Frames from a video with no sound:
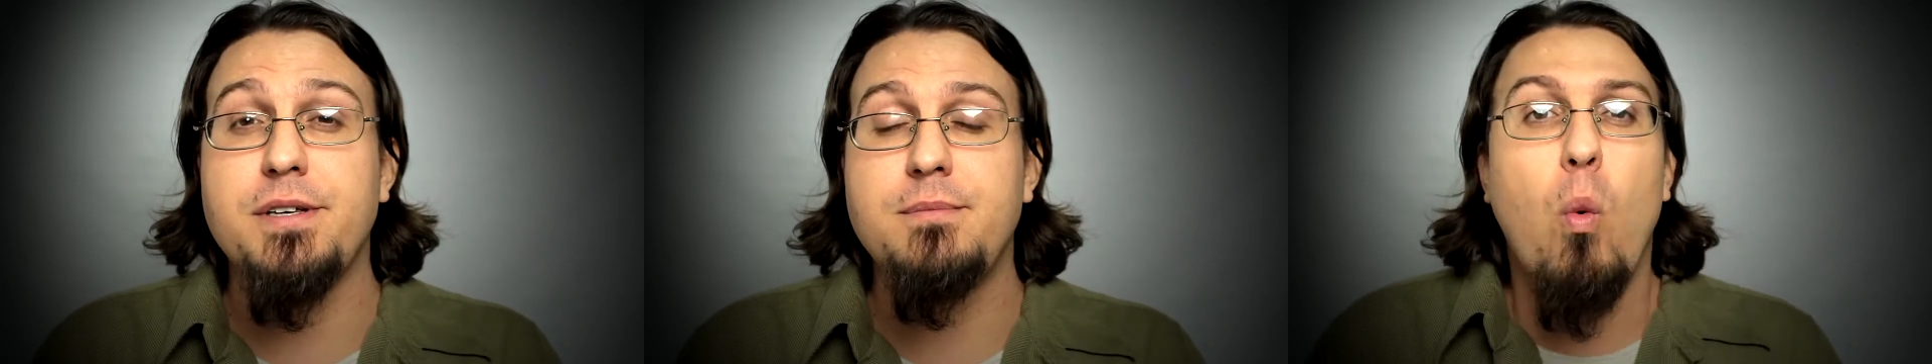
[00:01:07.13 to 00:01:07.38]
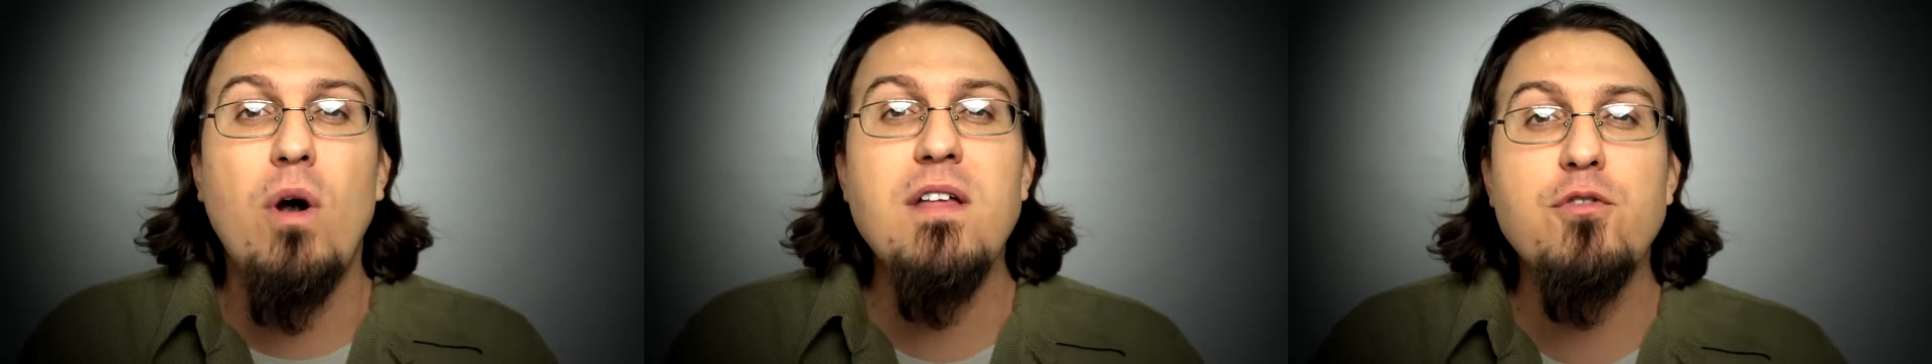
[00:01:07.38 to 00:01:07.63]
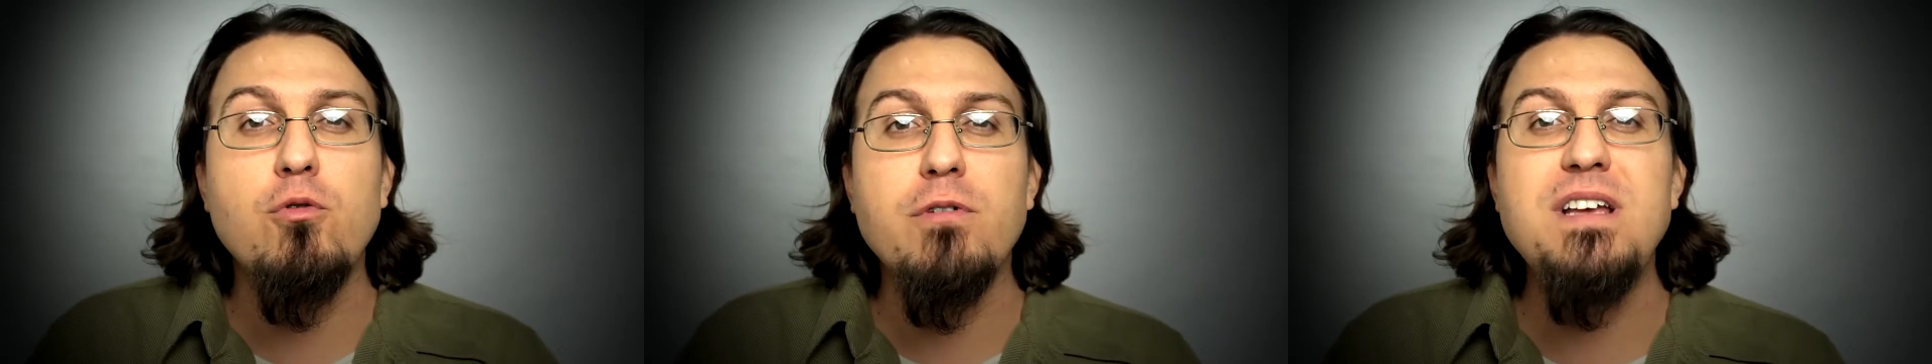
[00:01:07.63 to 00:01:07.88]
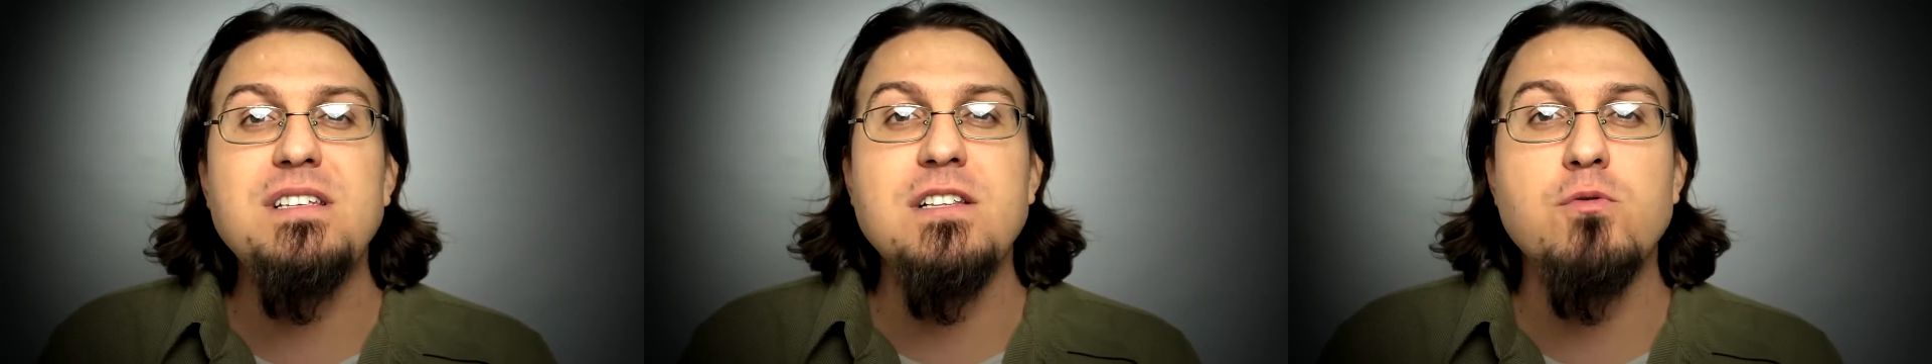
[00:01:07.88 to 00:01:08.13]
One of the
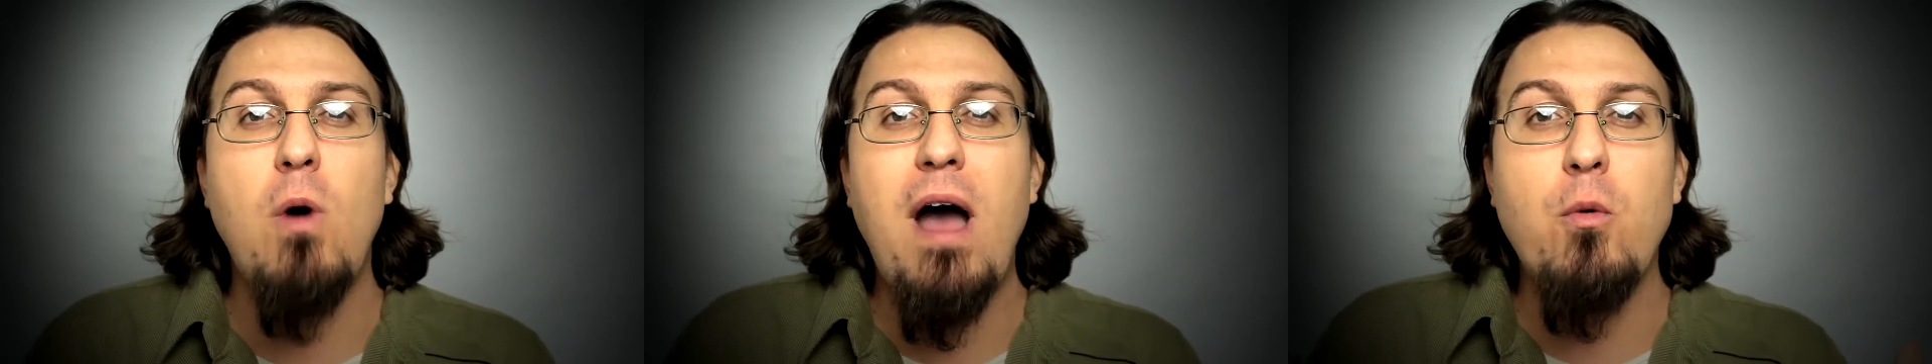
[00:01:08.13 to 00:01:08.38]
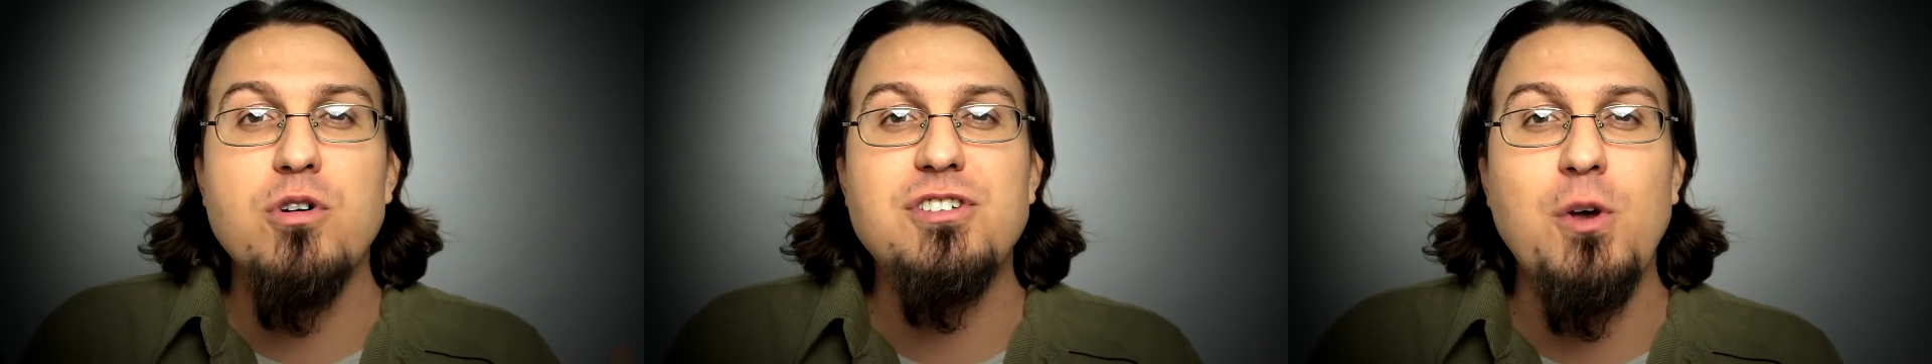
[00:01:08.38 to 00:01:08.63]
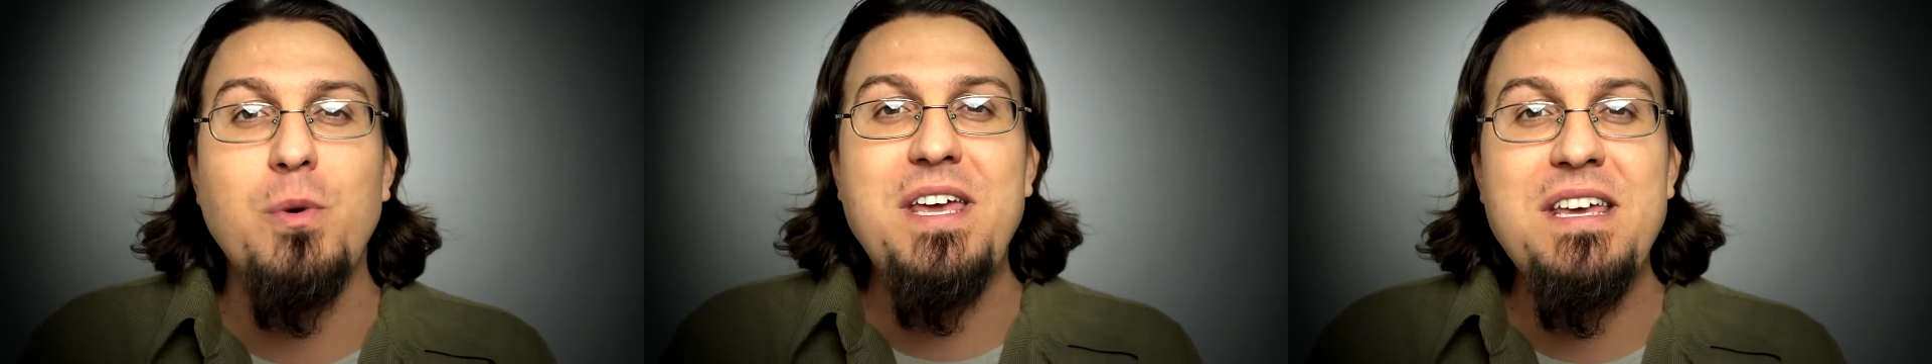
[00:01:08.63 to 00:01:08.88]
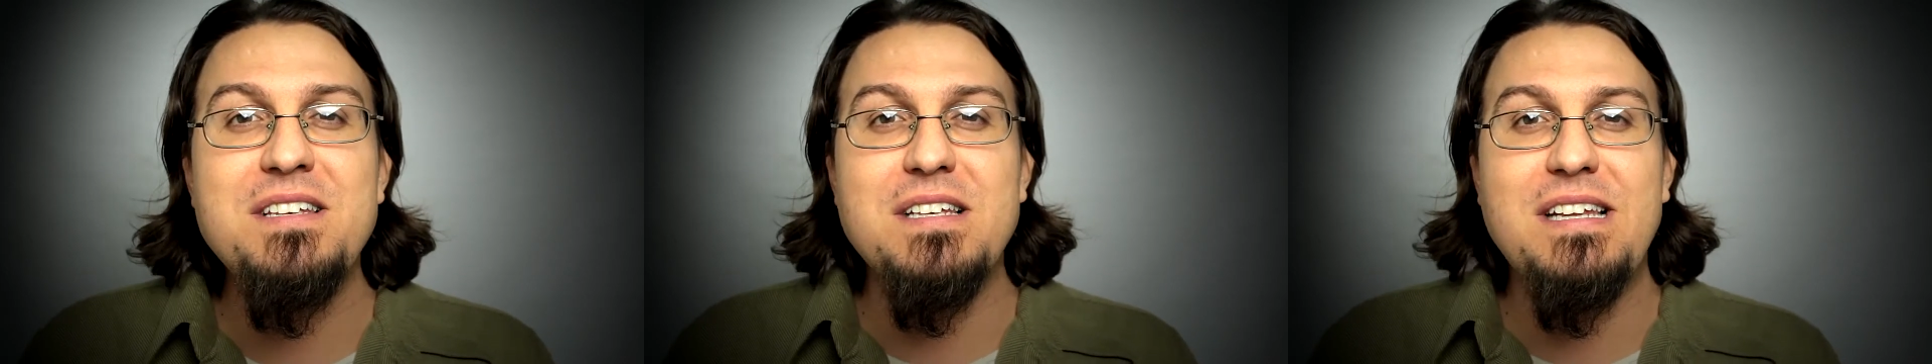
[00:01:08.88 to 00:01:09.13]
reasons why we're so
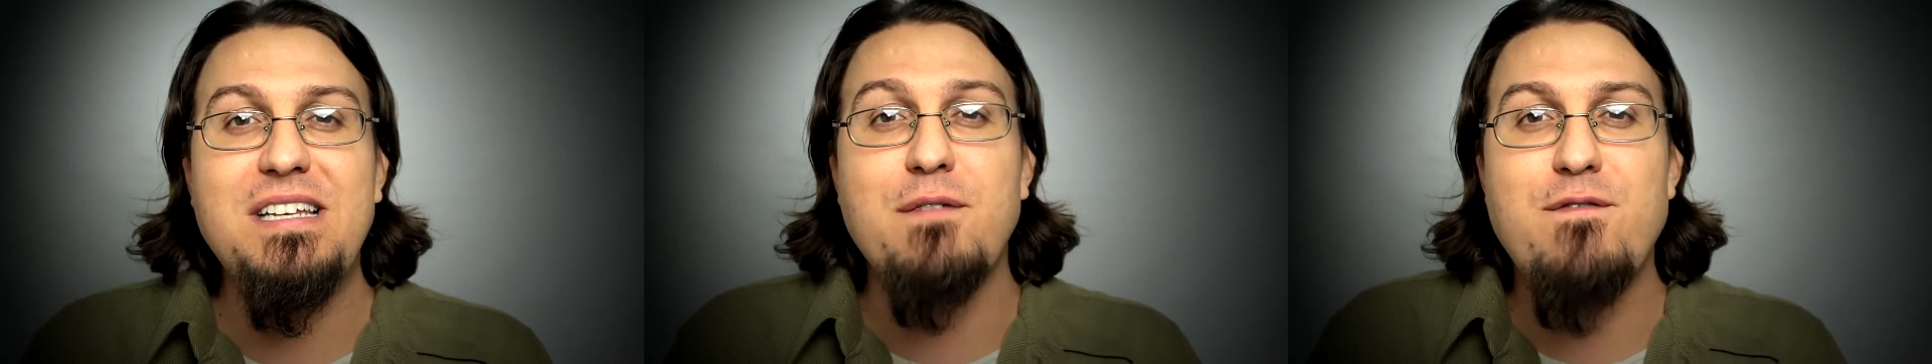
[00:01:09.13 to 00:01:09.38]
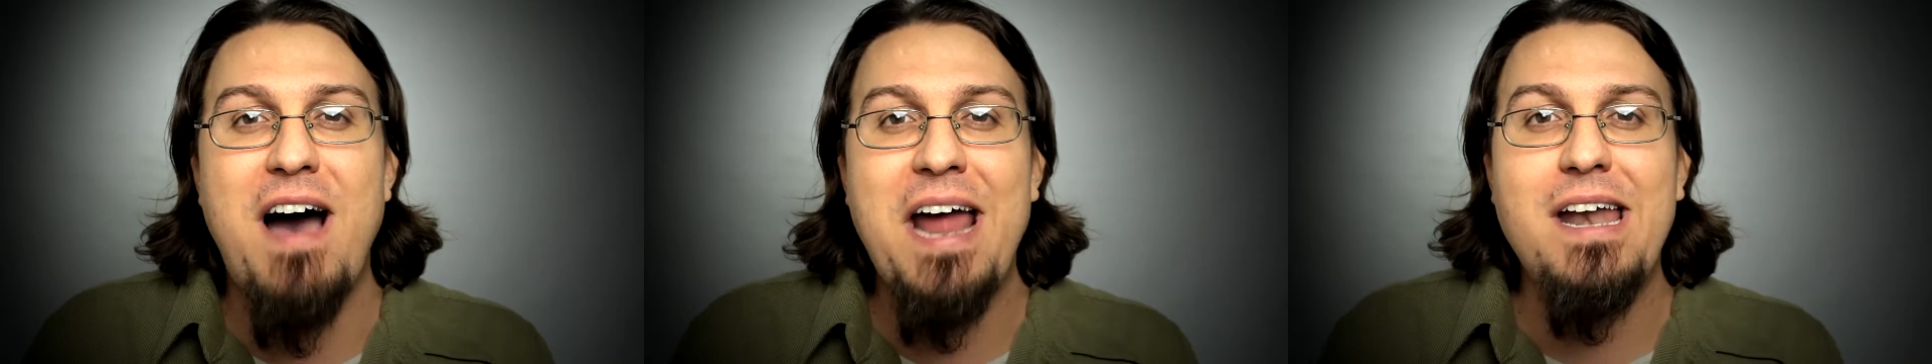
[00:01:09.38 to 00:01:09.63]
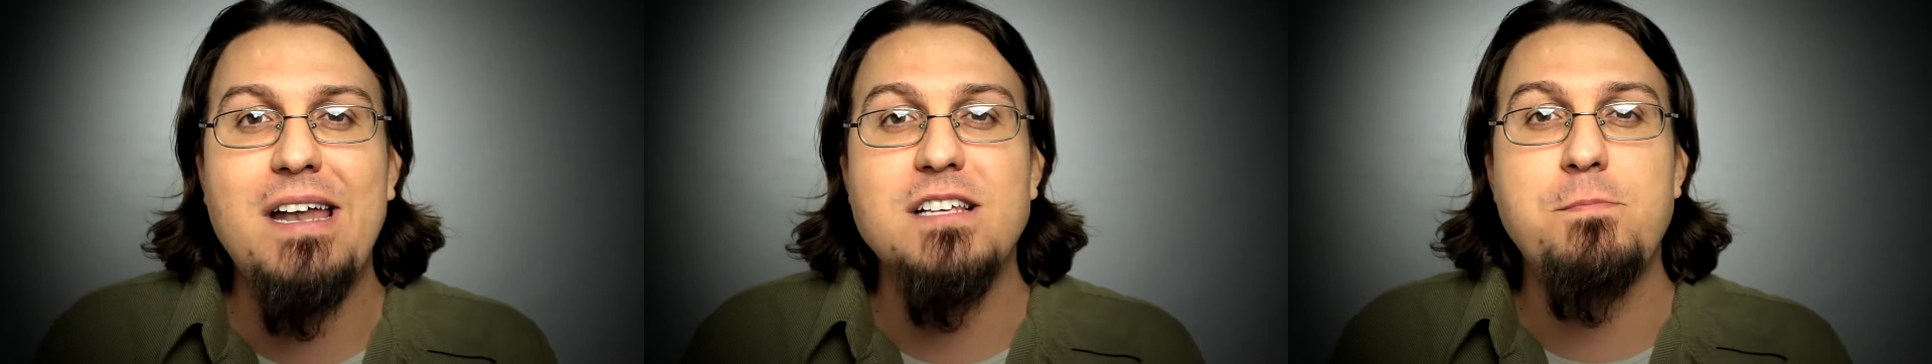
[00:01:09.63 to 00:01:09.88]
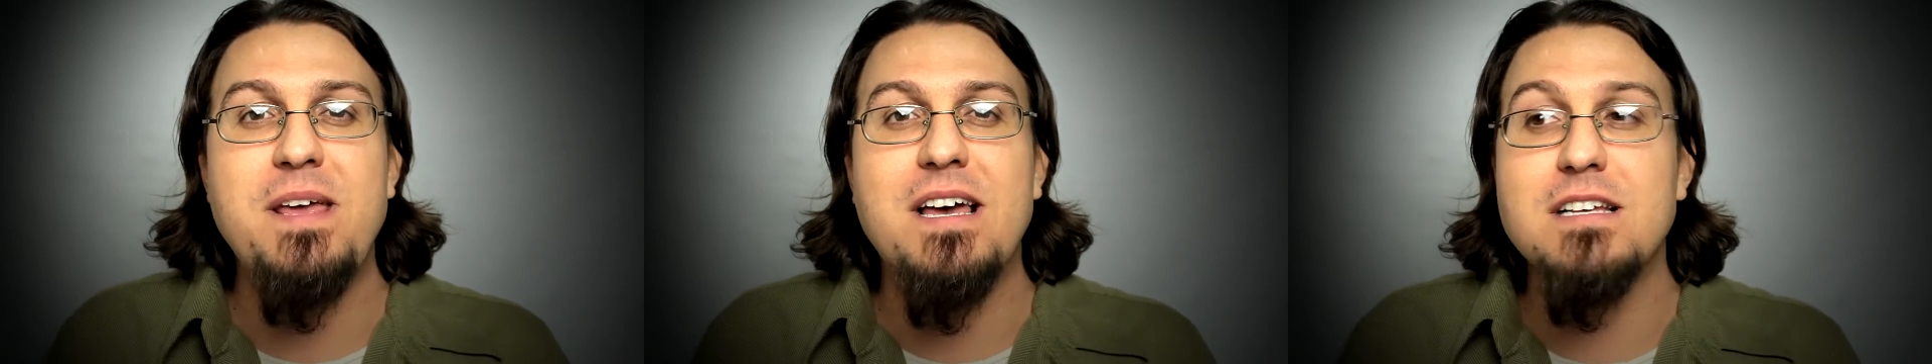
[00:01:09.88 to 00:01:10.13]
easily divided is
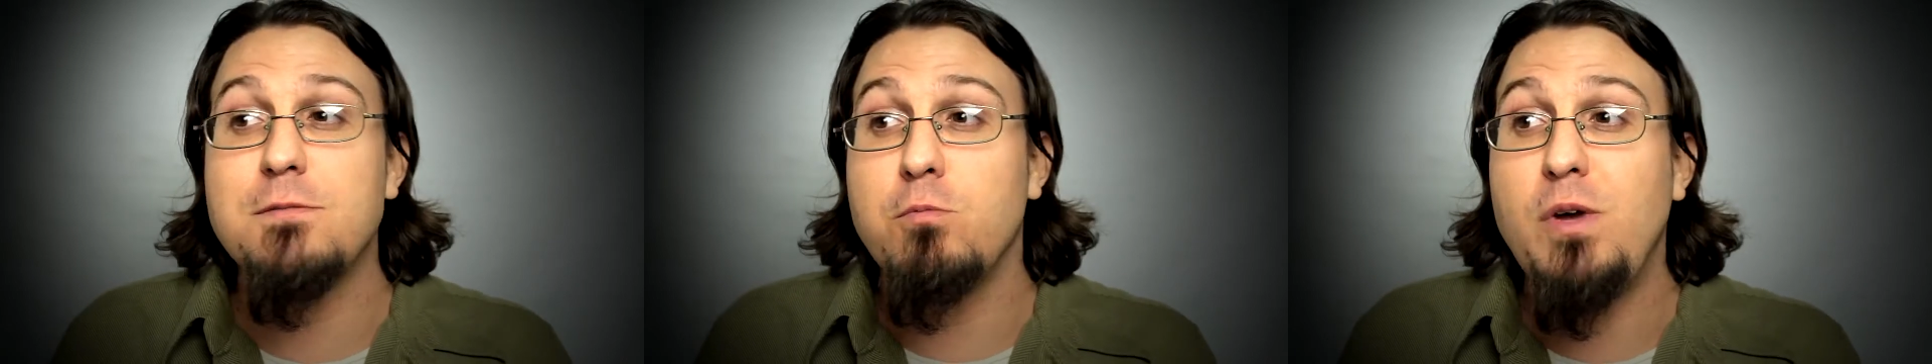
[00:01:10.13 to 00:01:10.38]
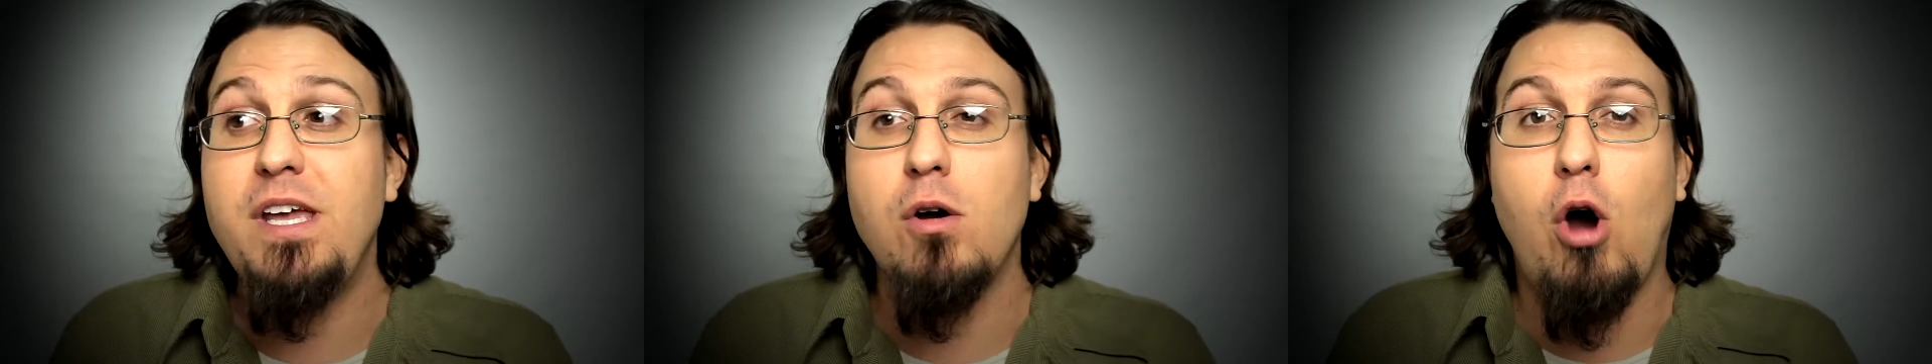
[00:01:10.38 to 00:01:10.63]
because we